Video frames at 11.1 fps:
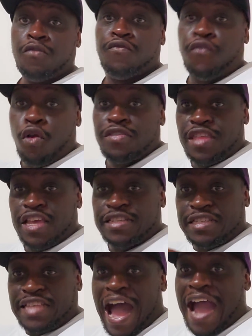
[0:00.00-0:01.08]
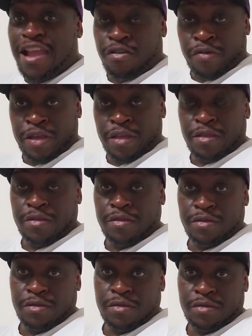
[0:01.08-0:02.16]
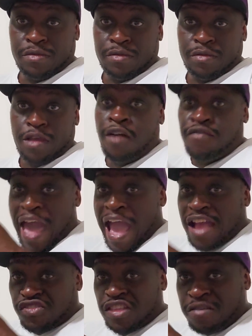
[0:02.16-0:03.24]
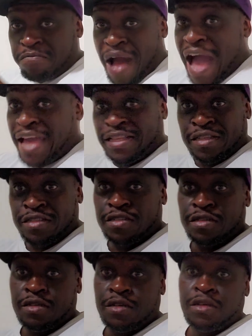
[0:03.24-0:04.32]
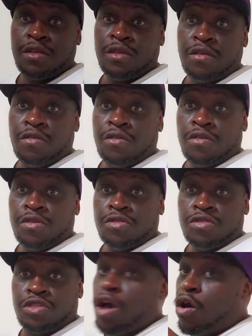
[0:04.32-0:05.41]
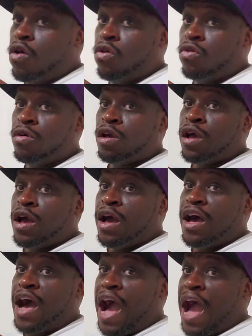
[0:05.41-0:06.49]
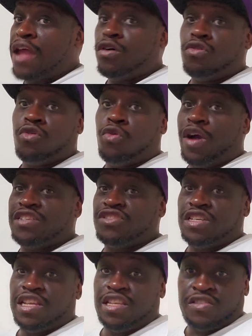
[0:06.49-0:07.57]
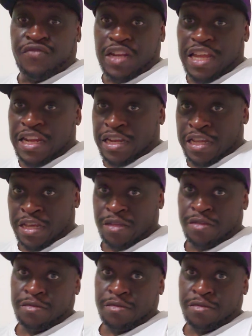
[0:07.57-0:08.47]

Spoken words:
for this diary of Ashley Biden's. So I don't question its validity.